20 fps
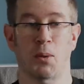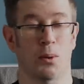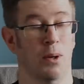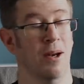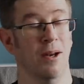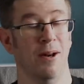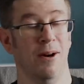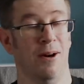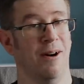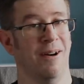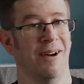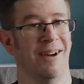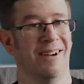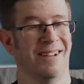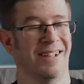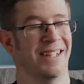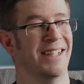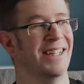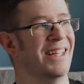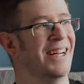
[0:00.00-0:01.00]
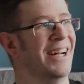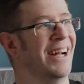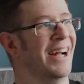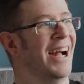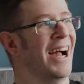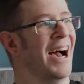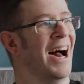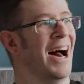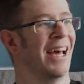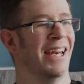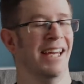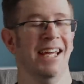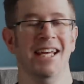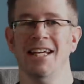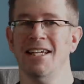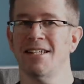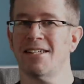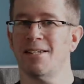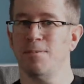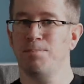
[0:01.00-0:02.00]
quite a lot and
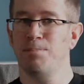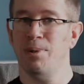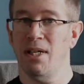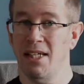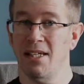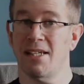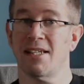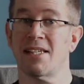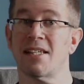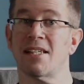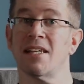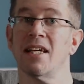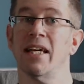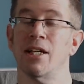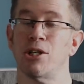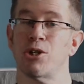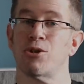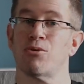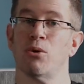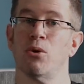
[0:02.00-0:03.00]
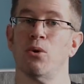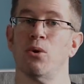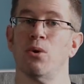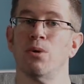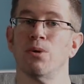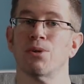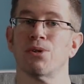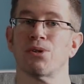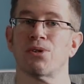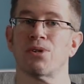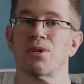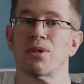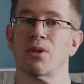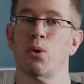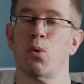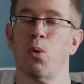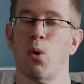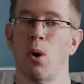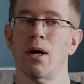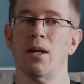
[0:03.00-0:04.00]
it is a beast. It draws
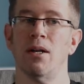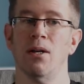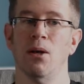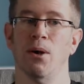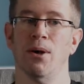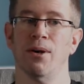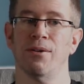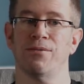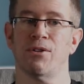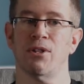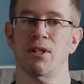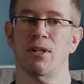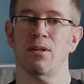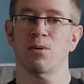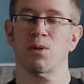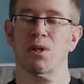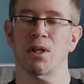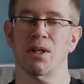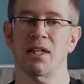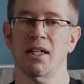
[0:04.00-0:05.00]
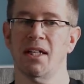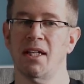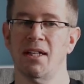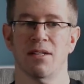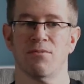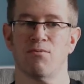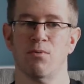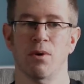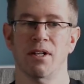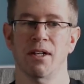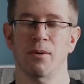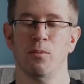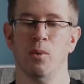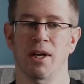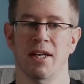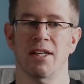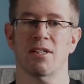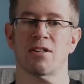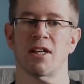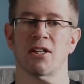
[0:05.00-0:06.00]
quite a lot of juice. I think it's running,
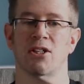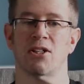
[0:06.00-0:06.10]
when it's